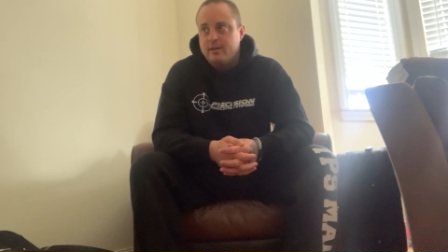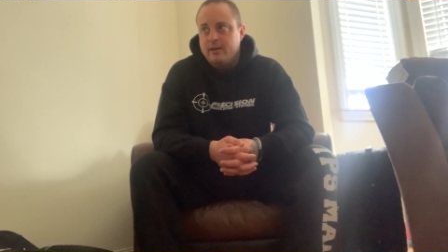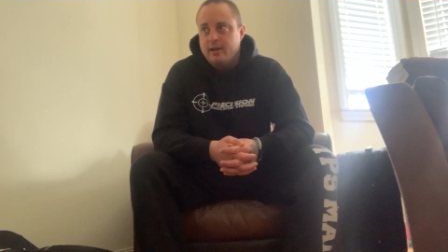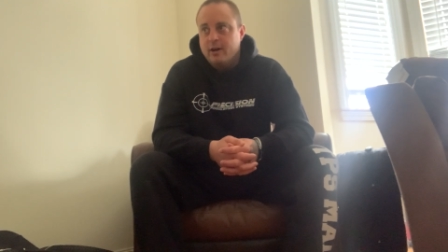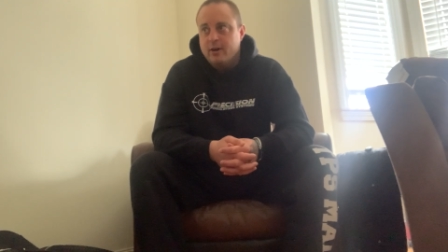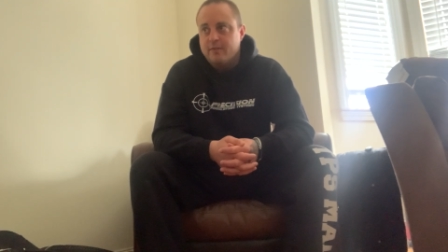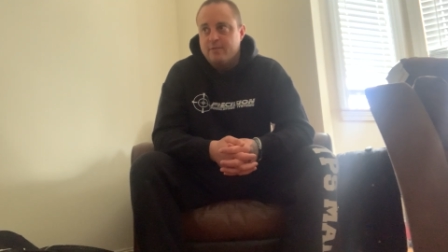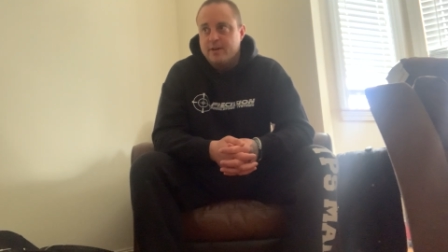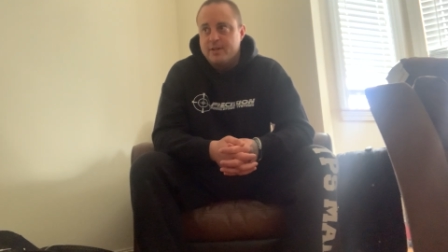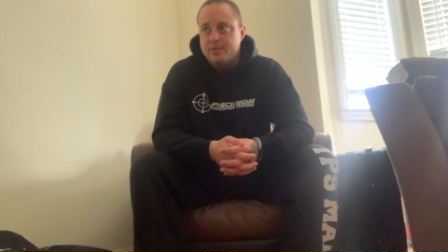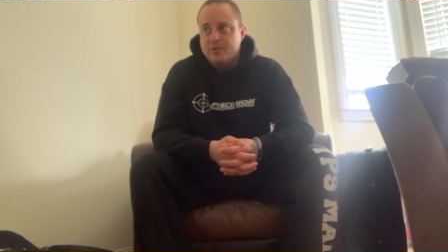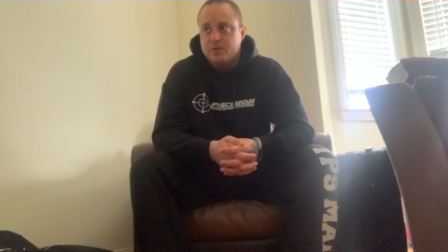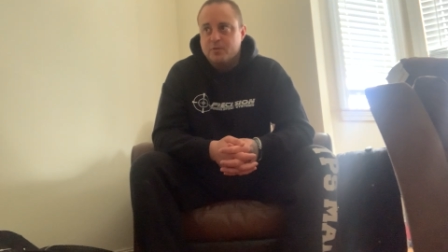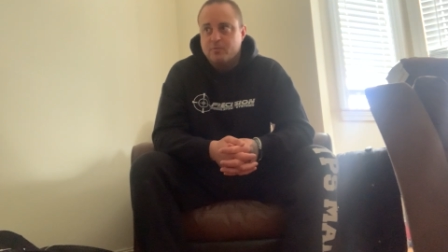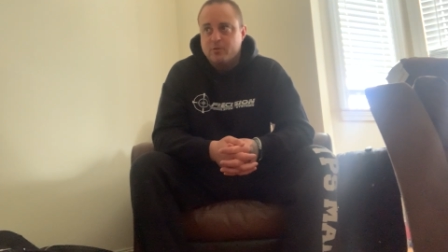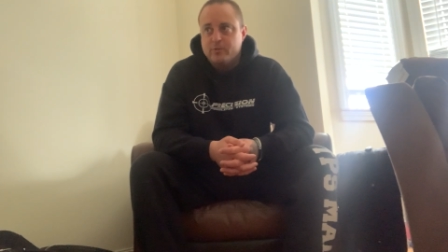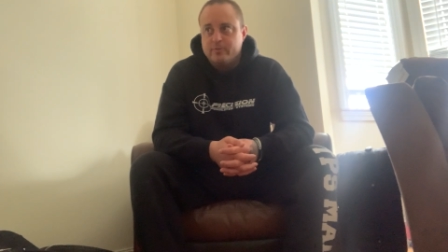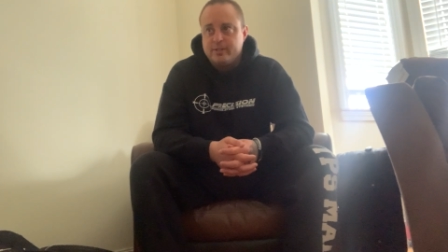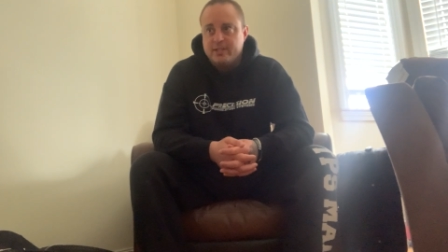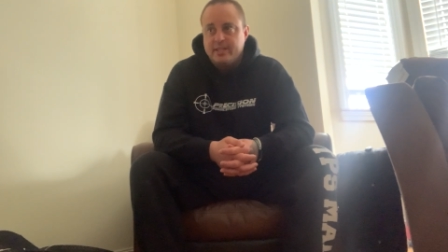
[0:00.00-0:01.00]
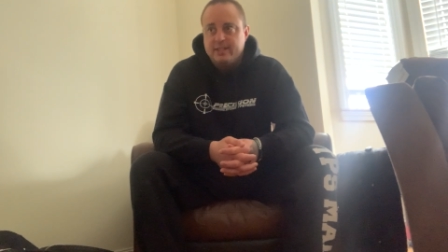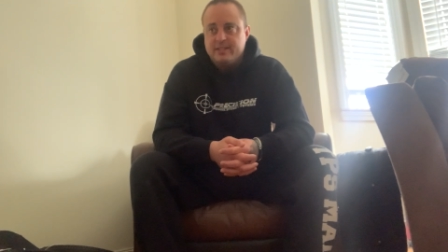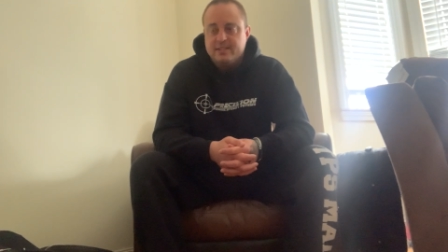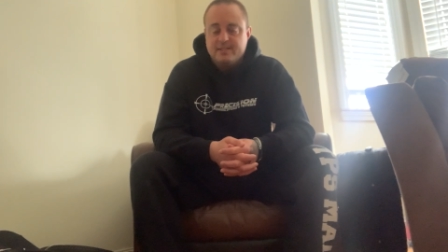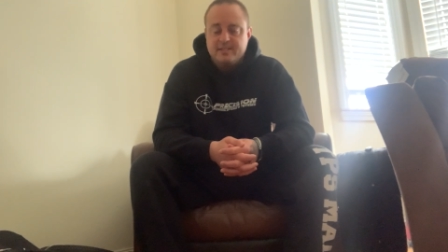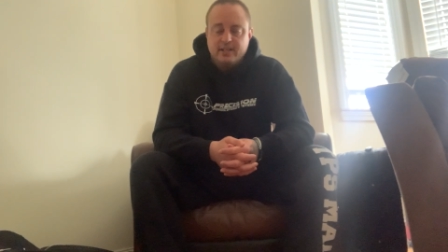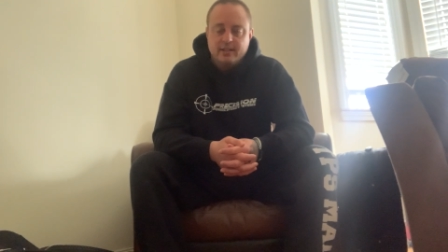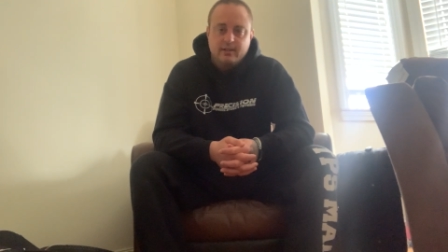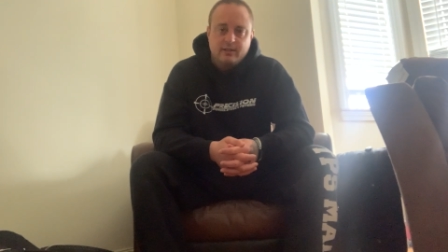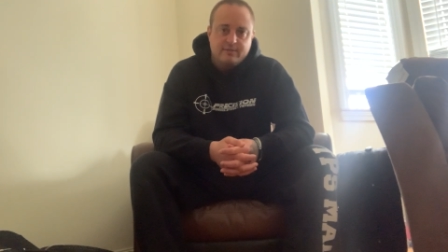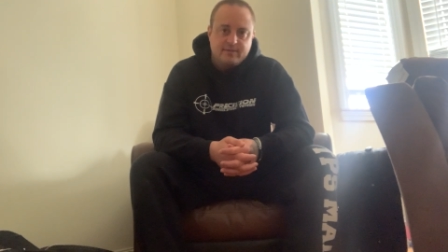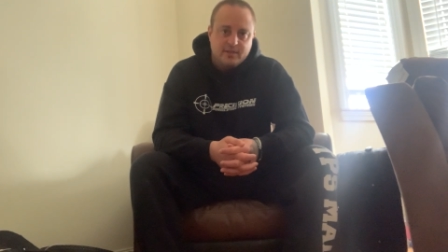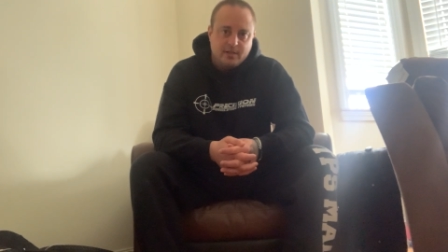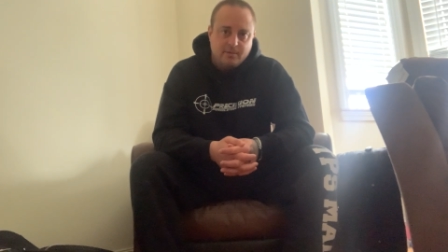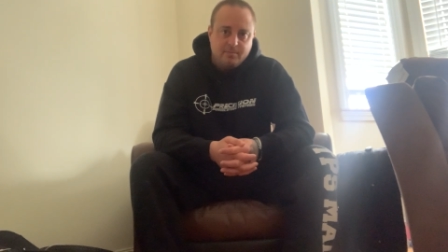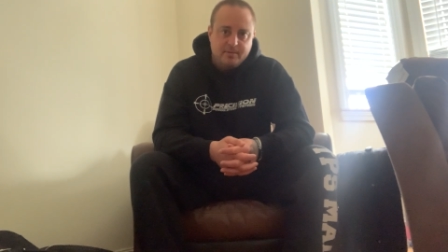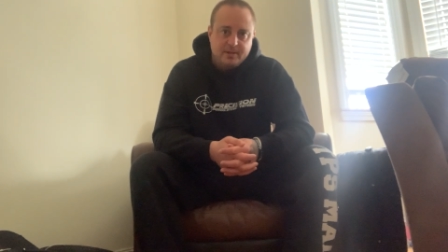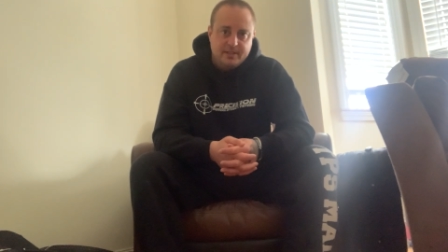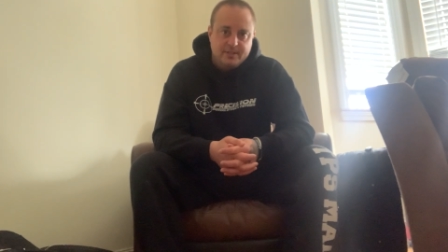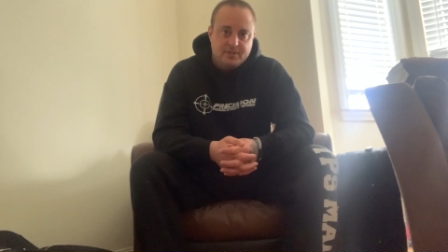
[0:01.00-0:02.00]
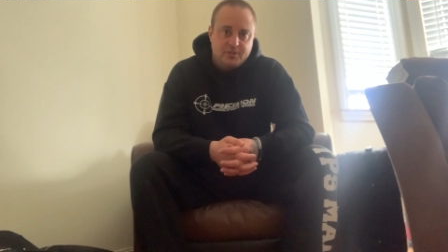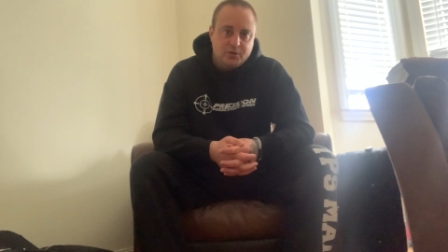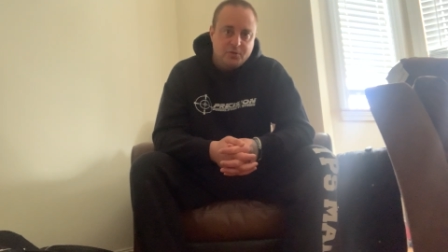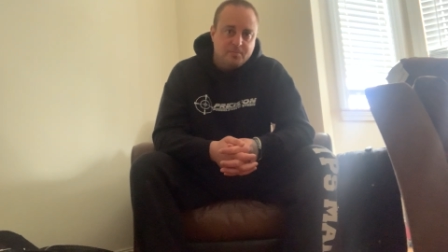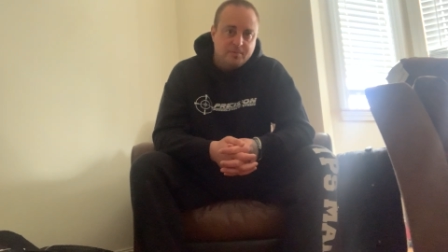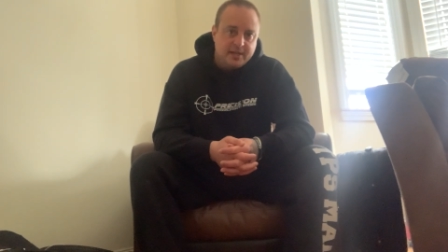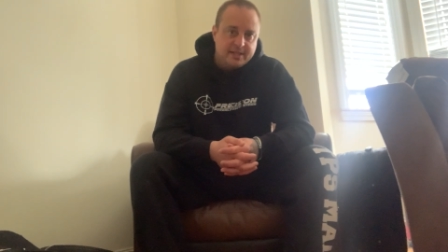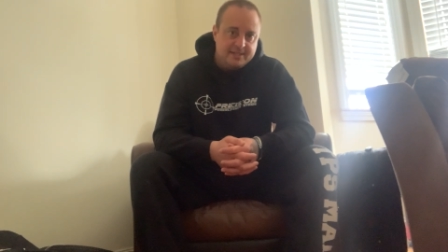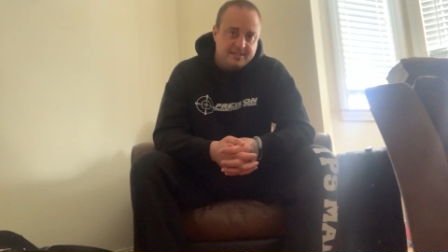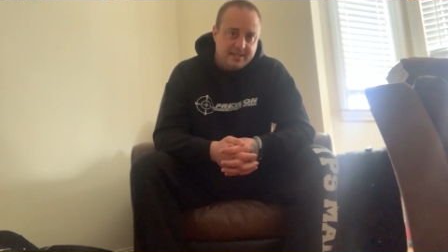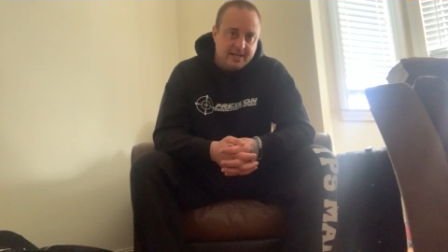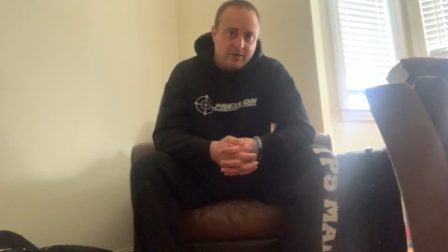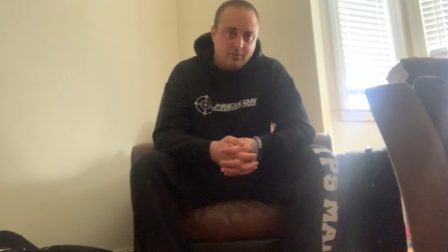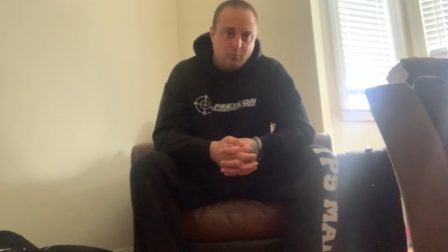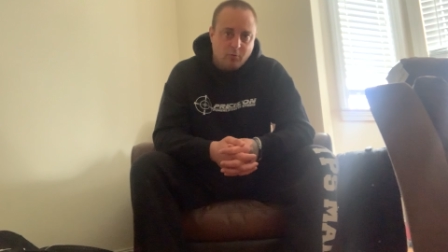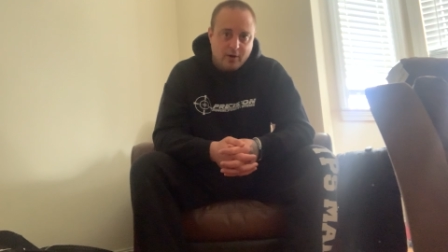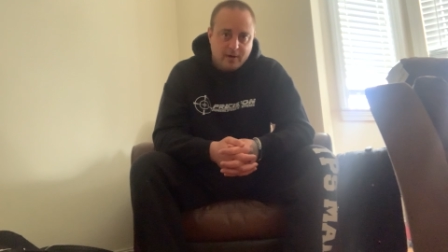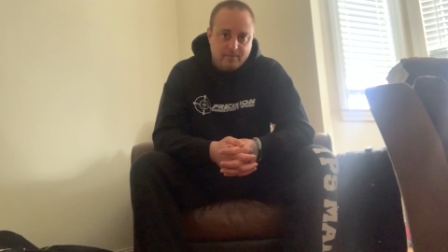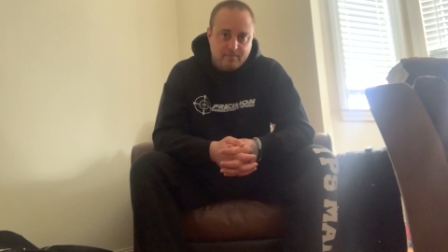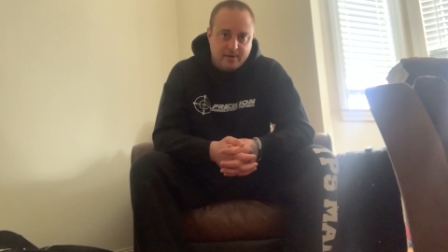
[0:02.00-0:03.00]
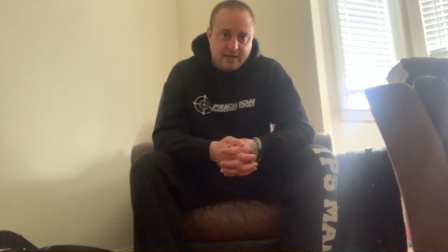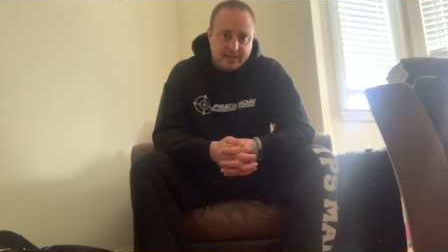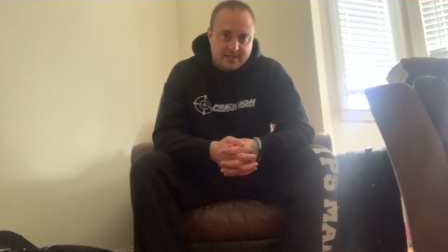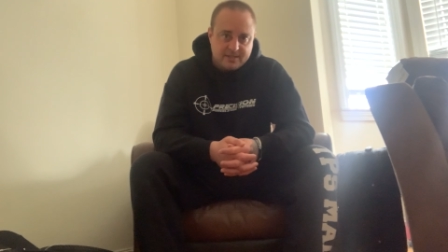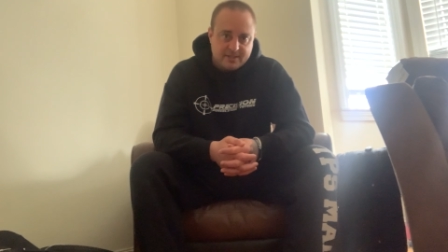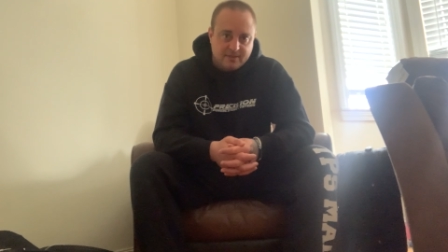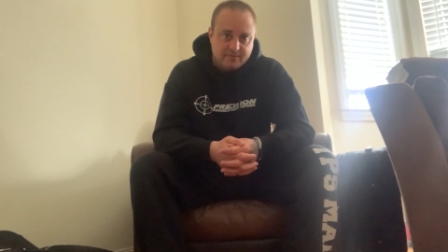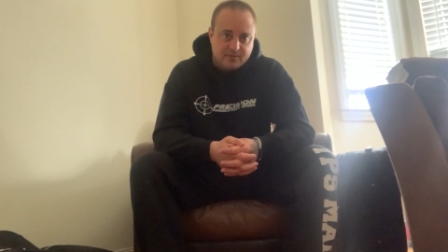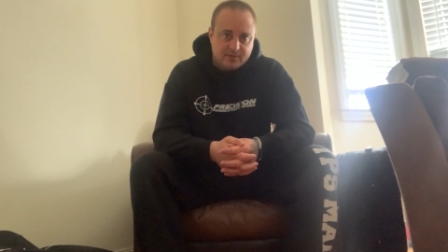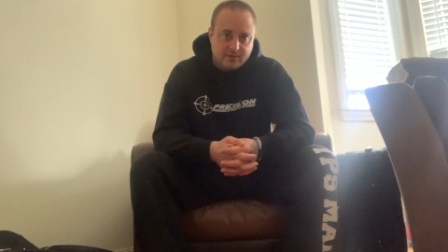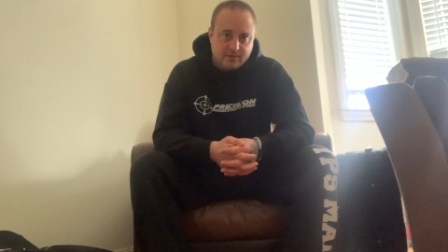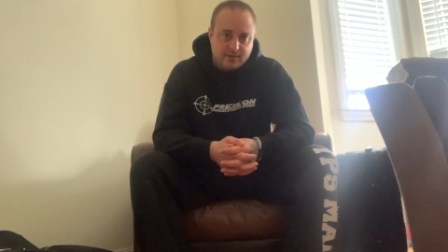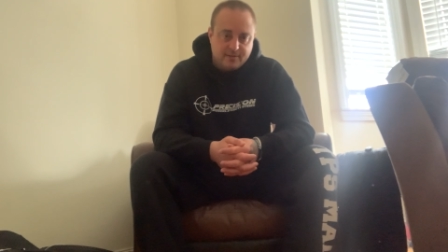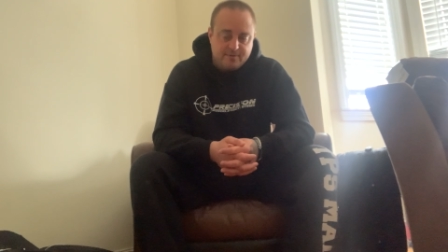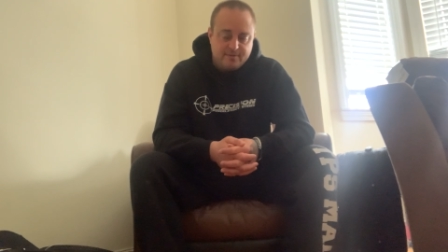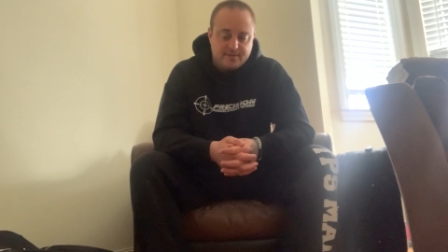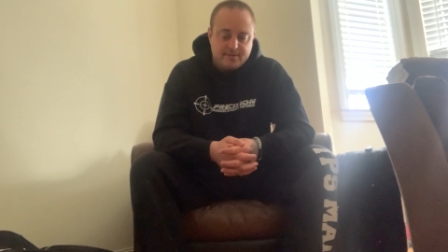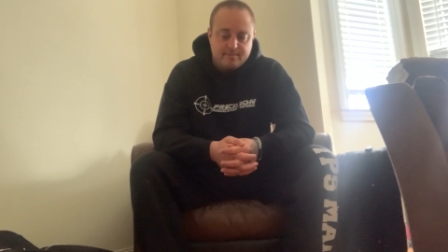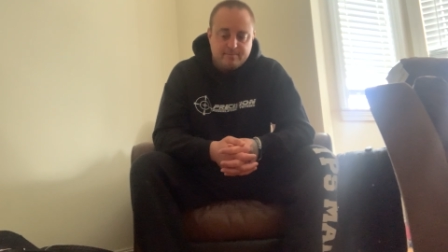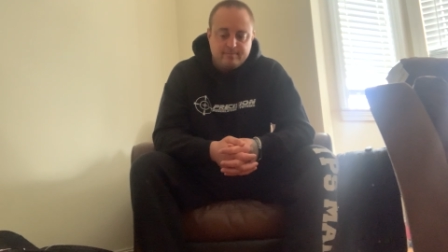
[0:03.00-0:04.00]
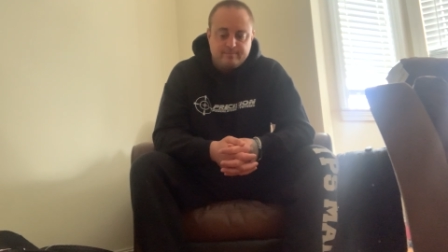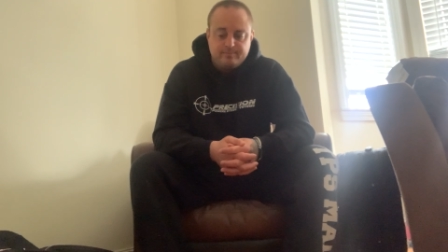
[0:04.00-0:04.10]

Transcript: Now, if I don't rotate the deadlift up into my day one max effort lift,